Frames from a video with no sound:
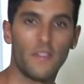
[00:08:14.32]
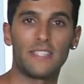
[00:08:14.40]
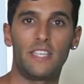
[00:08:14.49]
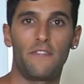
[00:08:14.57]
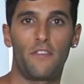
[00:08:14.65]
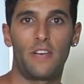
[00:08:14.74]

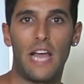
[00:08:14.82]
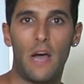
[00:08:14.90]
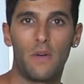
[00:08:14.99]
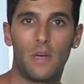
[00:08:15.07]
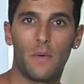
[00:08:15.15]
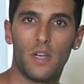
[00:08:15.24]
that's it for
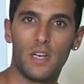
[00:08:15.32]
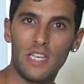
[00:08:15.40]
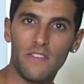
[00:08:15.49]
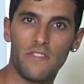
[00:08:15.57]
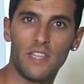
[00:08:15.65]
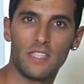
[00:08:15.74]
now. Now we're going to
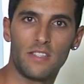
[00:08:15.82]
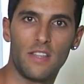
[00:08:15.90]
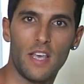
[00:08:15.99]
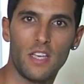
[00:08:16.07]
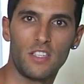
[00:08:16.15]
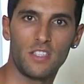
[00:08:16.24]
leave this
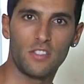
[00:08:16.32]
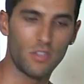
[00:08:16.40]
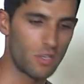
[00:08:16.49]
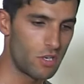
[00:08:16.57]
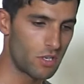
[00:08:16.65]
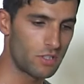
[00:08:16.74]
there just to
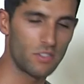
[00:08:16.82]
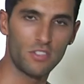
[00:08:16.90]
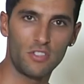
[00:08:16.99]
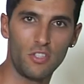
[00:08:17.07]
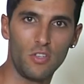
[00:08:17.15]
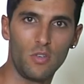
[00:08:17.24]
cook and
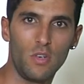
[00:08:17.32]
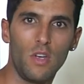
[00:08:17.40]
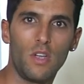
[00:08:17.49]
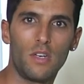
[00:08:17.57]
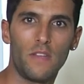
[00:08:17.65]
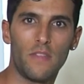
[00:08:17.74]
stew,
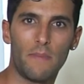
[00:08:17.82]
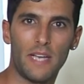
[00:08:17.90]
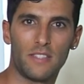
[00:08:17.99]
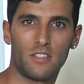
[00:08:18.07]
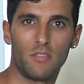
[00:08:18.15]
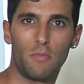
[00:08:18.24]
leave the
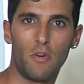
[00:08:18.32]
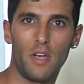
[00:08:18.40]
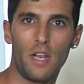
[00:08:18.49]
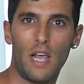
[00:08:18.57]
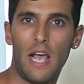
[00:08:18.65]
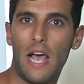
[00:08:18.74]
pasta to
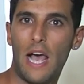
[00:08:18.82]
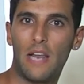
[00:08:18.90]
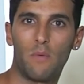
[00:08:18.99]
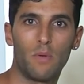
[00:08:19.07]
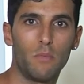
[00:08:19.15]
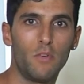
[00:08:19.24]
boil,
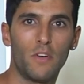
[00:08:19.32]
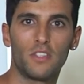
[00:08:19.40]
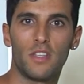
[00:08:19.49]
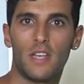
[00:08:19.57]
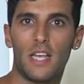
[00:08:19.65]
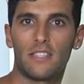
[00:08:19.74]
and we'll move on
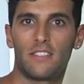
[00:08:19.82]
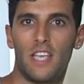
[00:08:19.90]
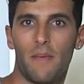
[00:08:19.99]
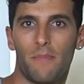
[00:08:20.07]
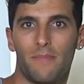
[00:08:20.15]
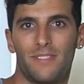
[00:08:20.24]
to the next step.